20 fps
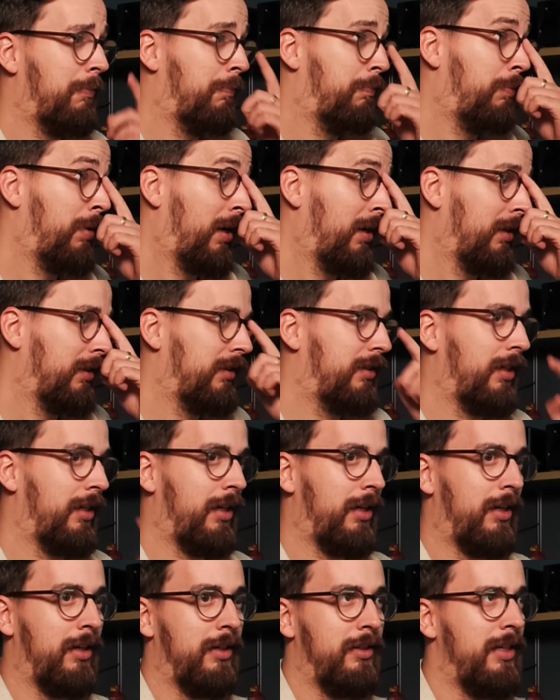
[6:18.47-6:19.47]

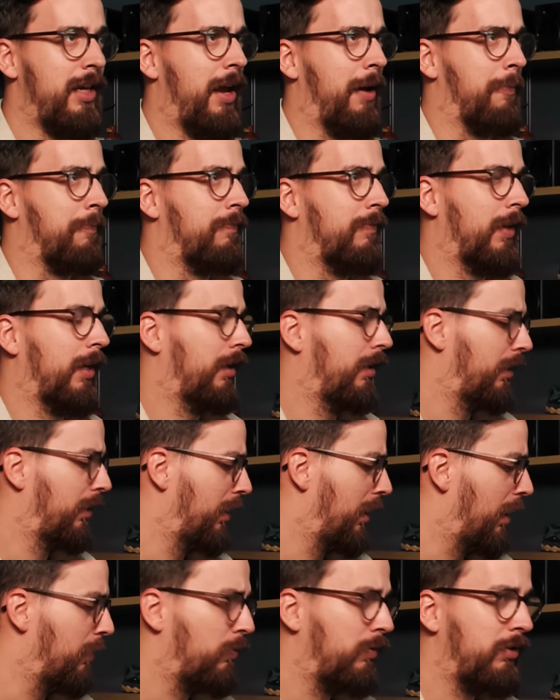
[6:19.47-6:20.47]

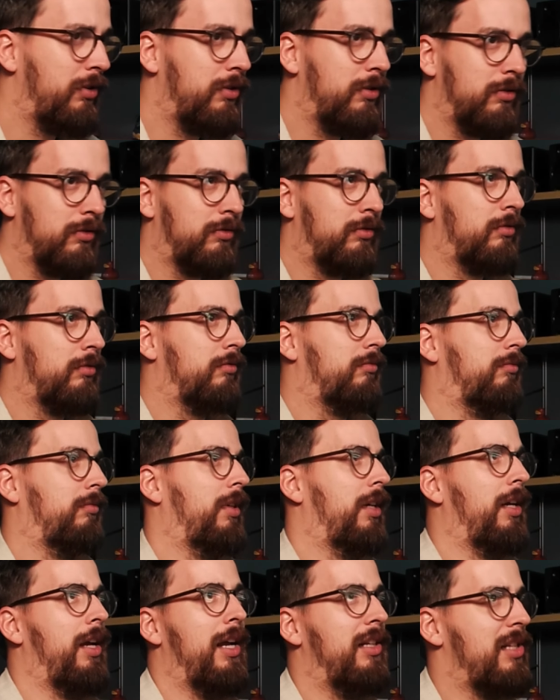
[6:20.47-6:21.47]
want to,
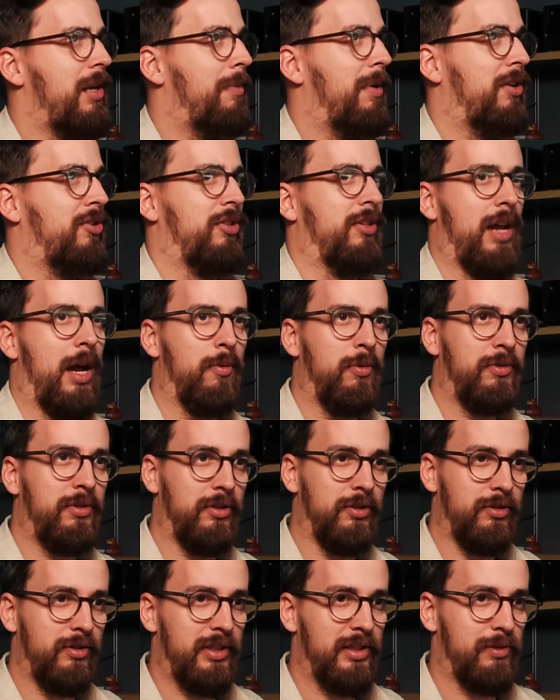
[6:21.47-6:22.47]
as I mentioned, I want to
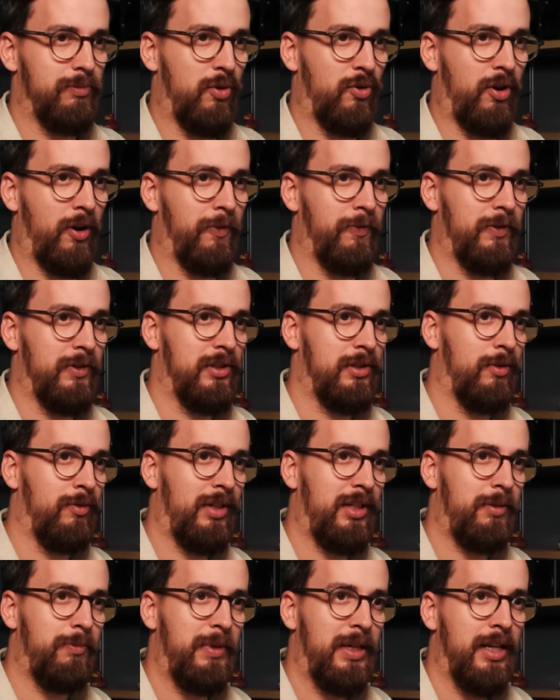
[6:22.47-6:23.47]
do this more often. So
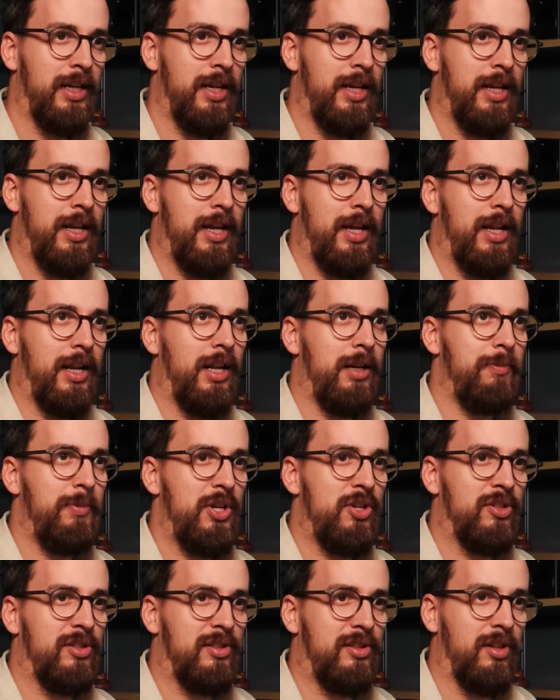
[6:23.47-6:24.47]
let me
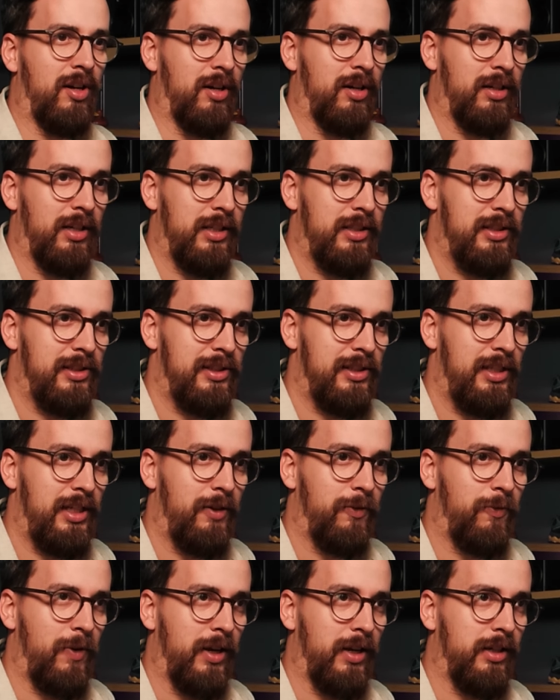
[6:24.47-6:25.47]
just start. Let's see
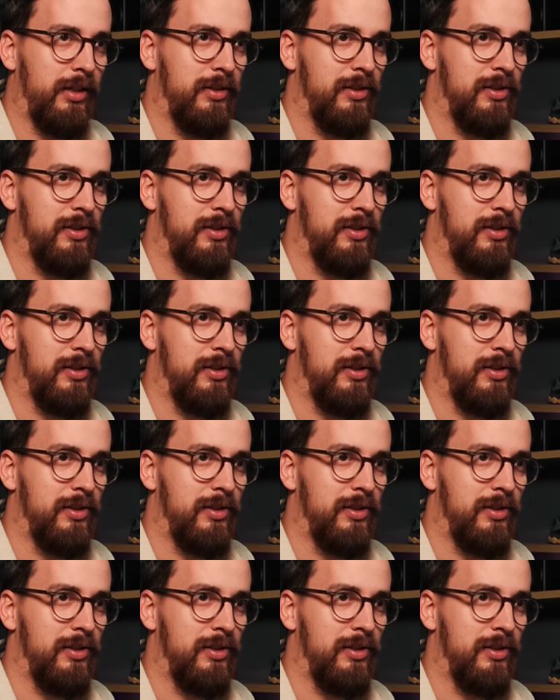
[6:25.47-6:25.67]
if I can